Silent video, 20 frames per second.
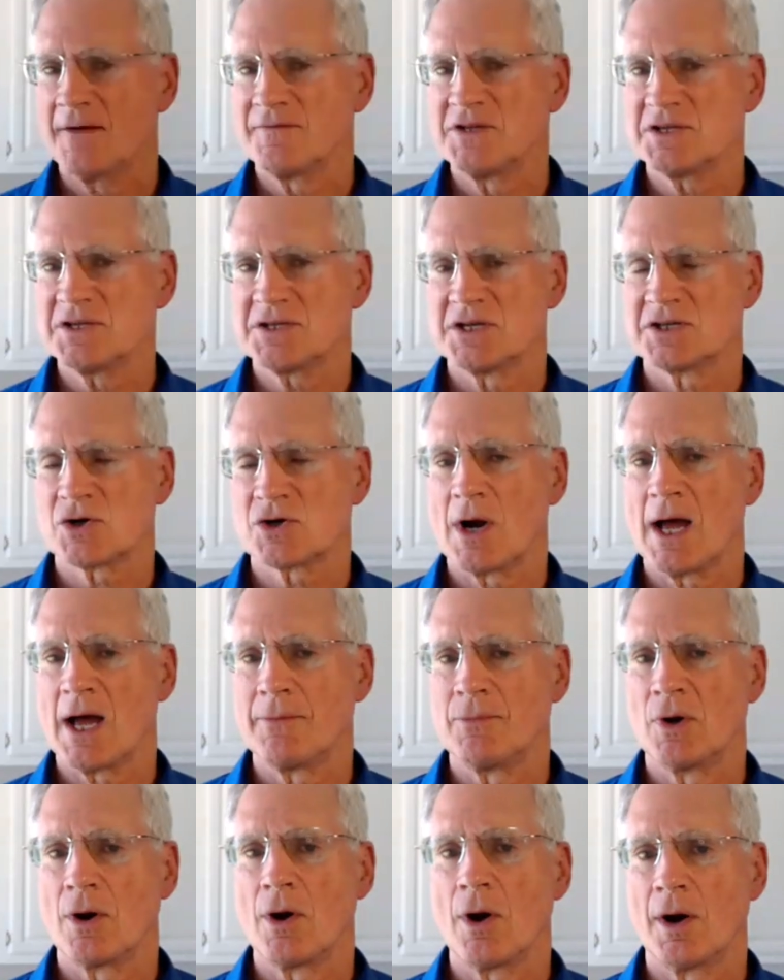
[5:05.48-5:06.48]
I've just
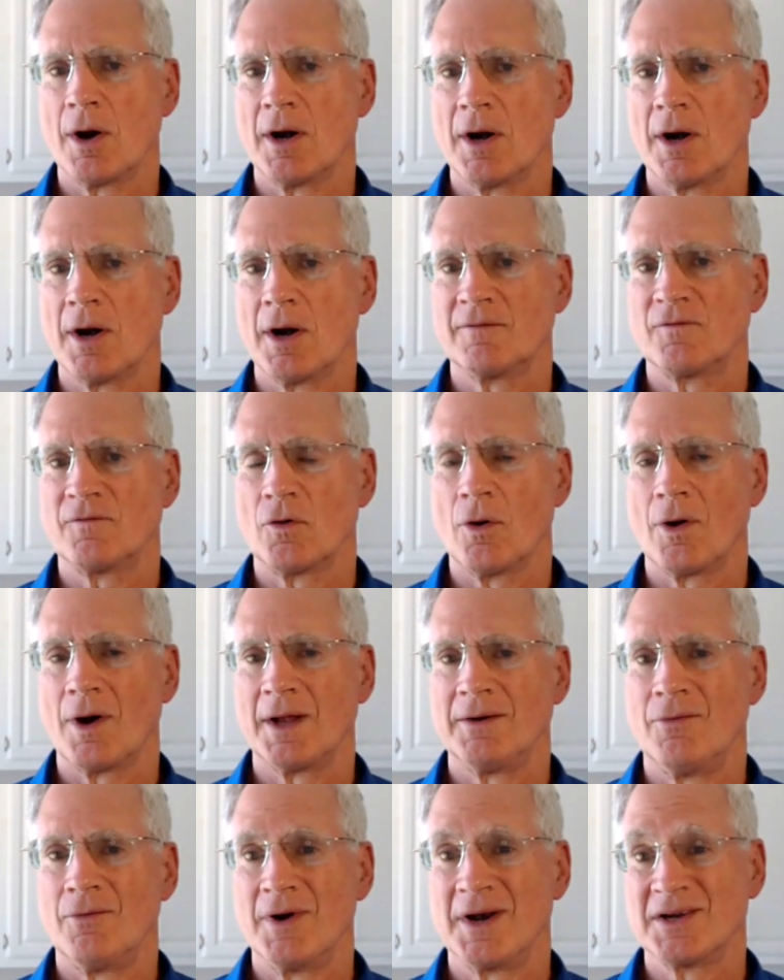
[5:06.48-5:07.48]
described regarding
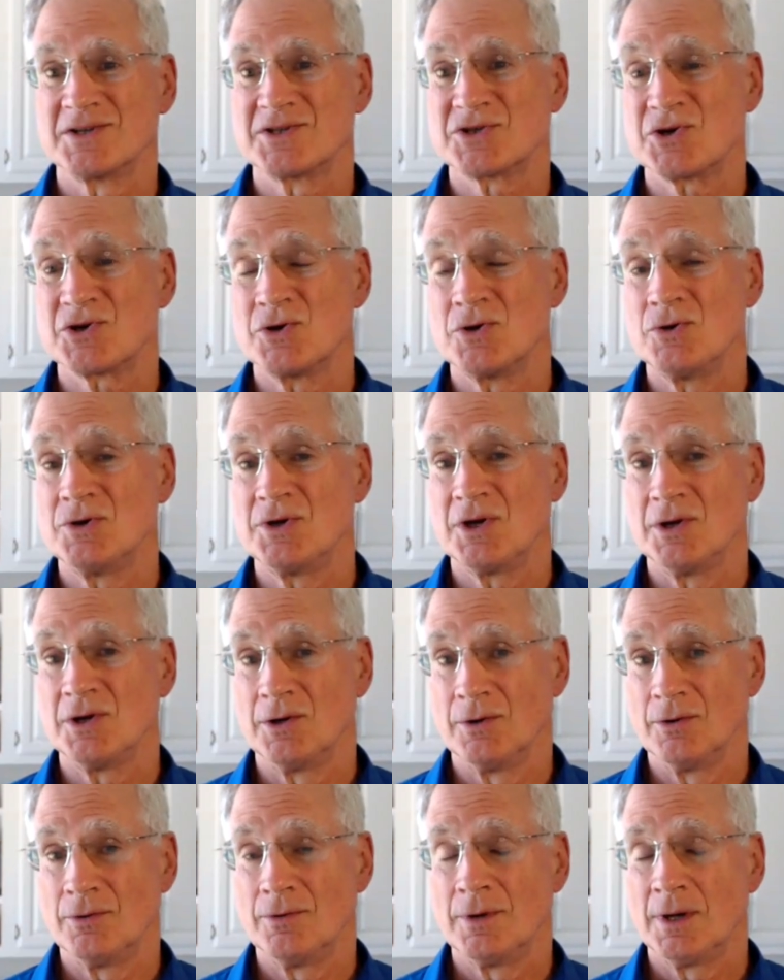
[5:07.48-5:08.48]
fraud rings true to
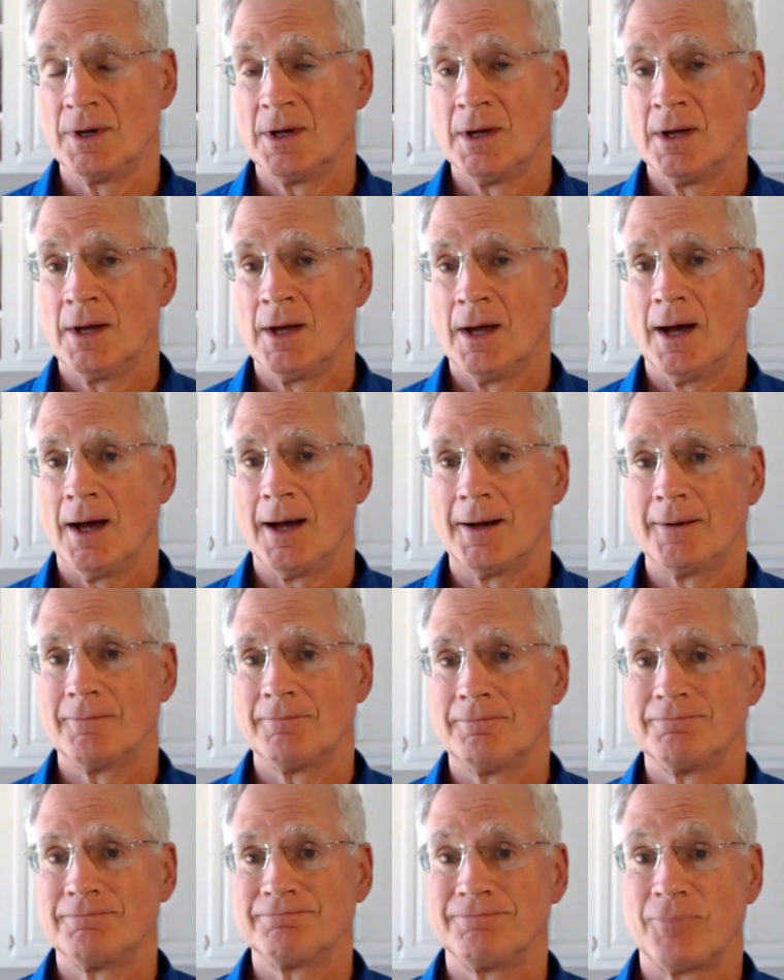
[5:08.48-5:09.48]
you,
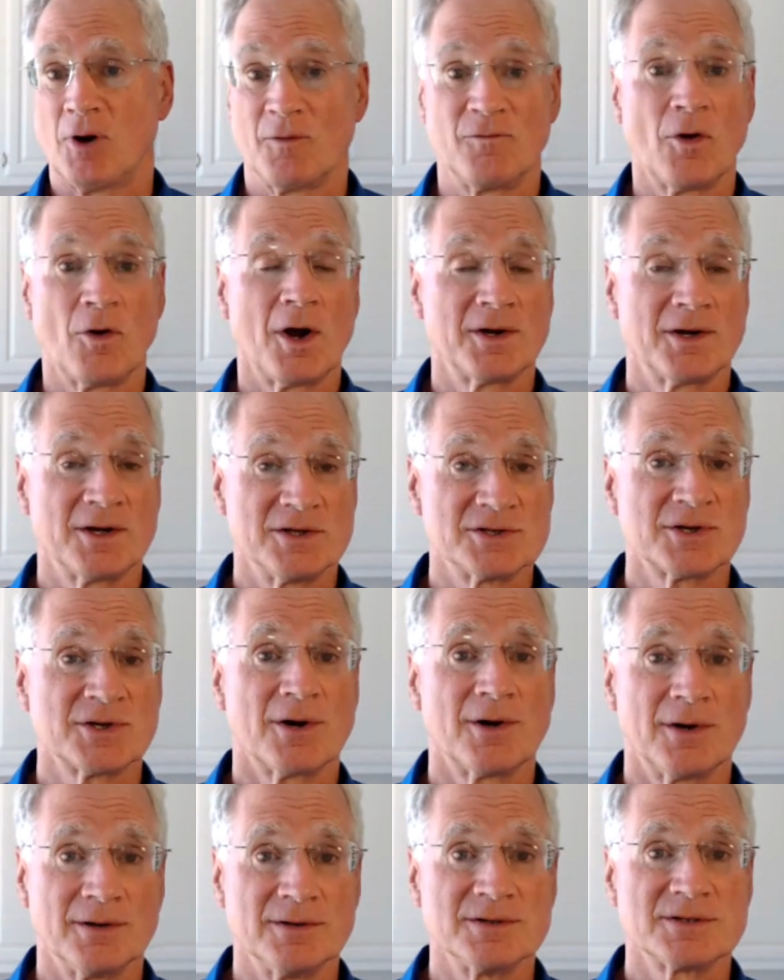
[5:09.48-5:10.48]
or fraud
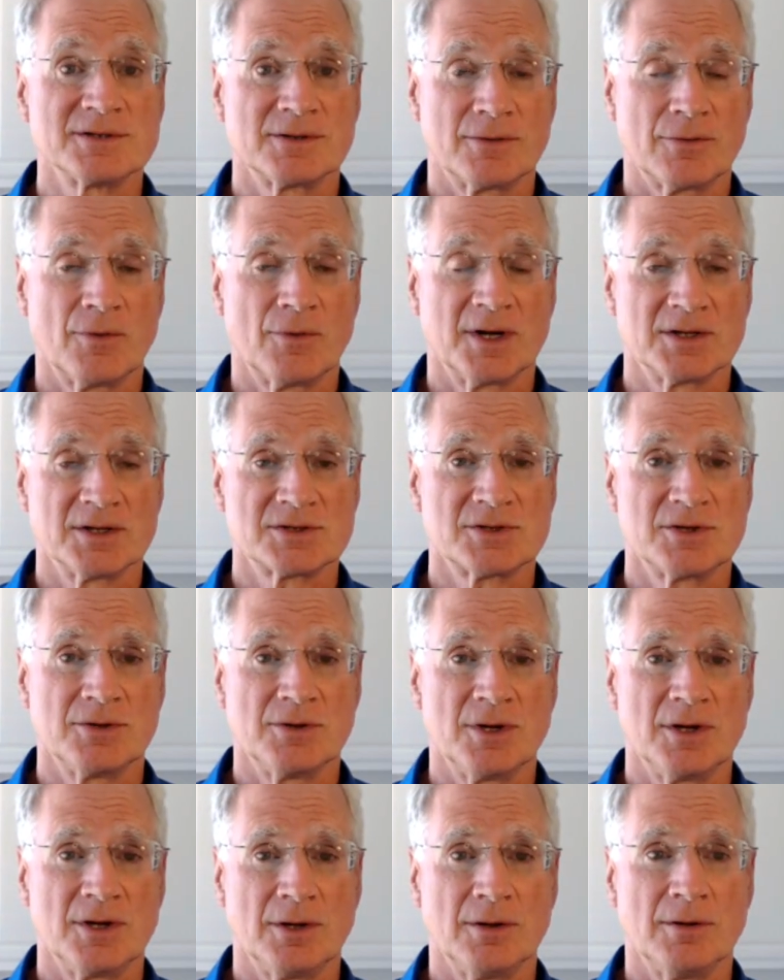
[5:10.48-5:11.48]
concerns rings true
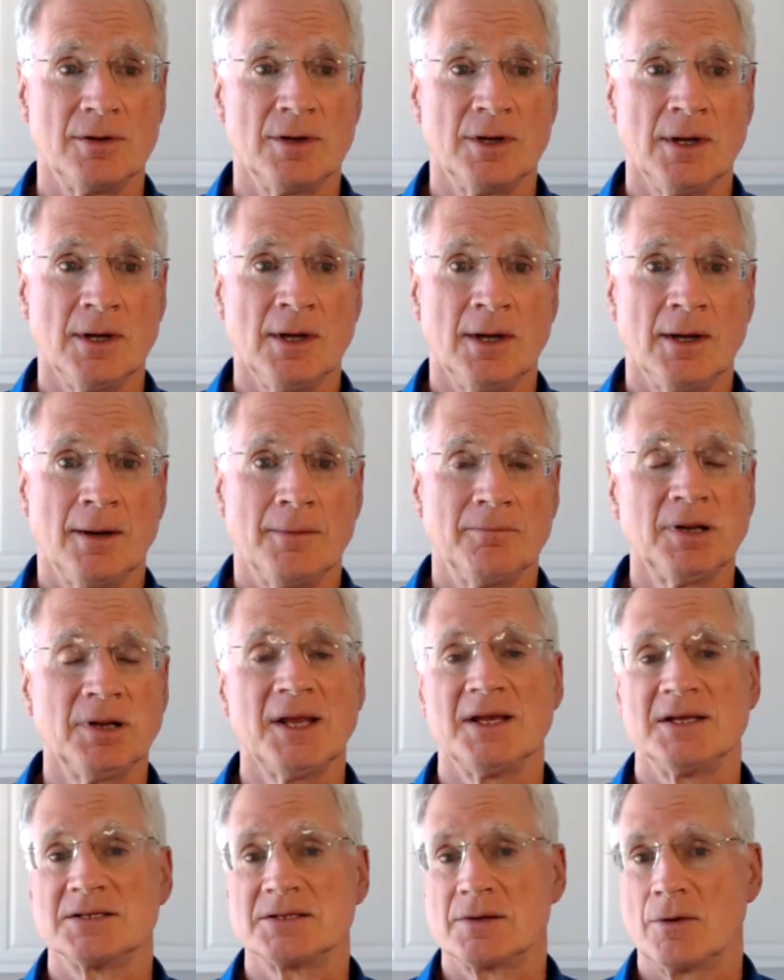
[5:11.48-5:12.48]
to you,
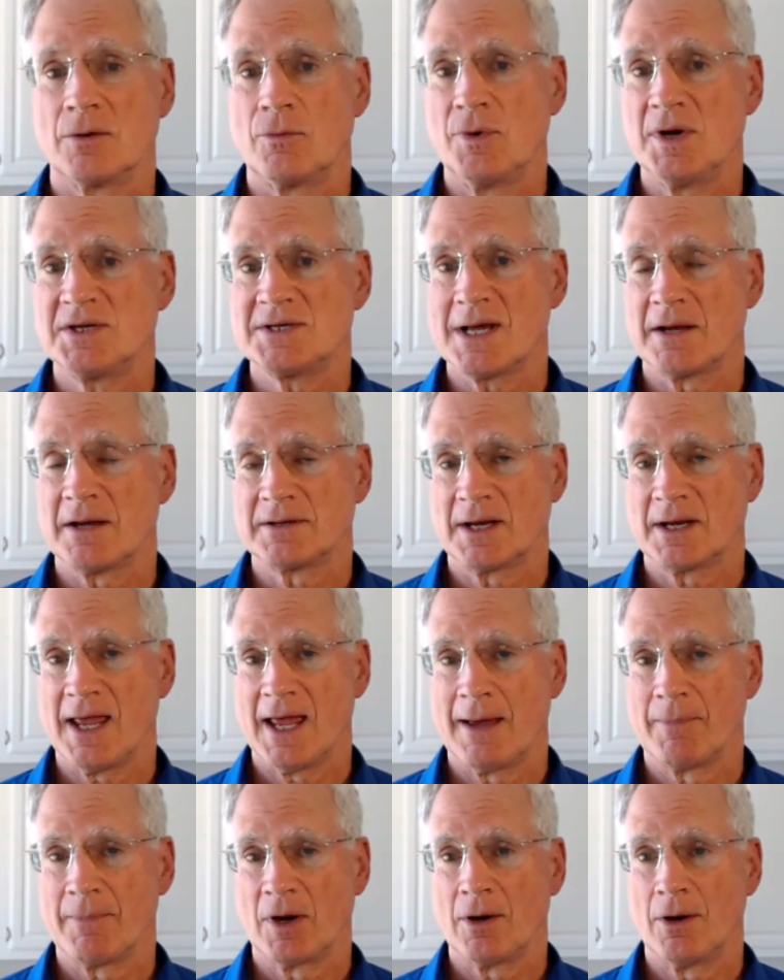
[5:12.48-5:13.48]
please reach out to
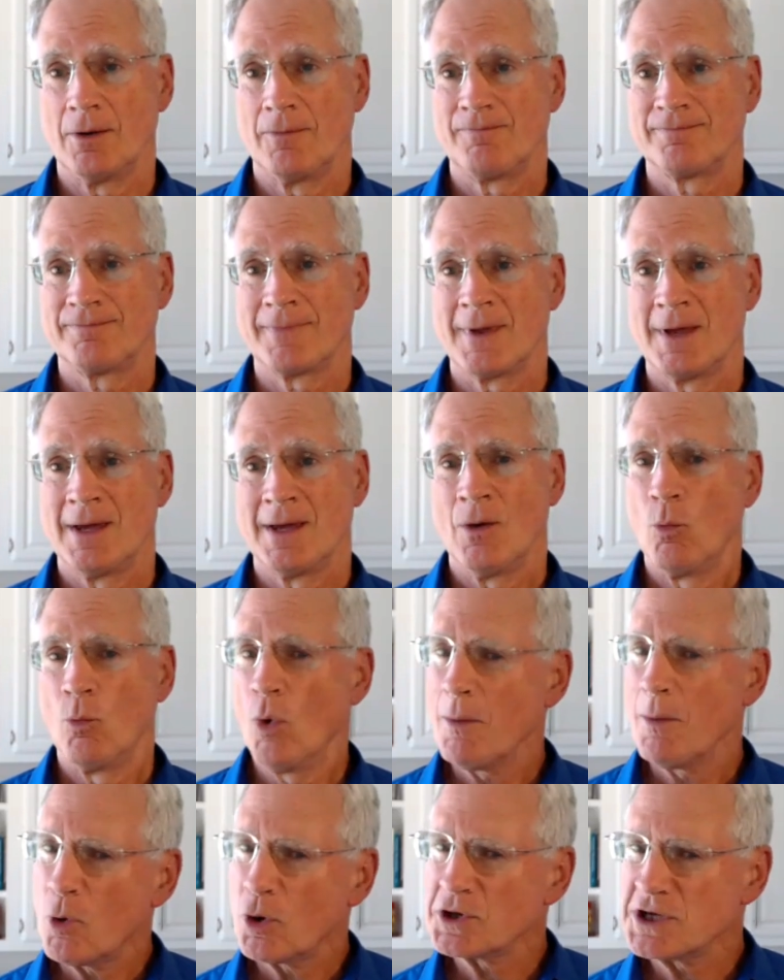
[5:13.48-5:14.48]
CAMICO.
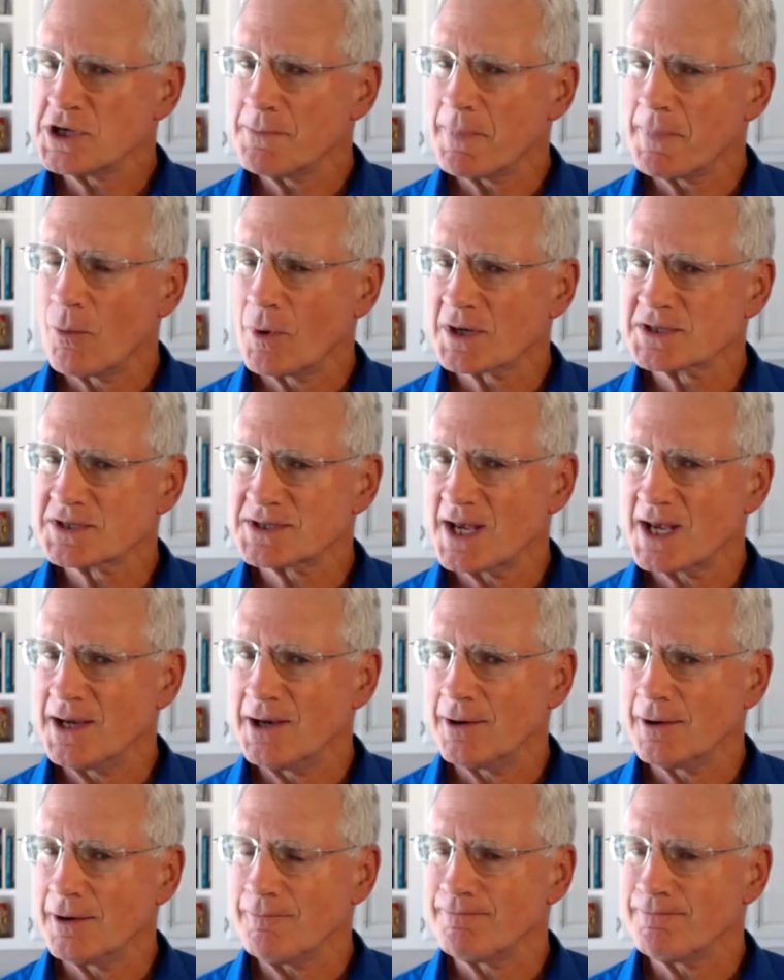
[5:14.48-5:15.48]
One more tip I want to say
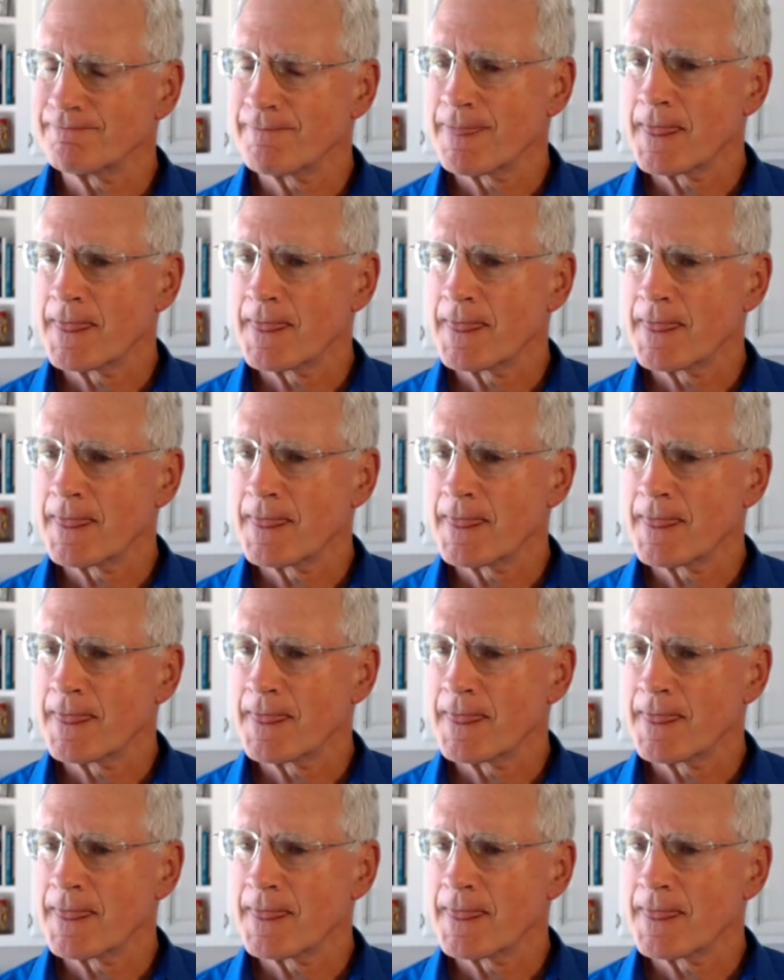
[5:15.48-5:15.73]
here,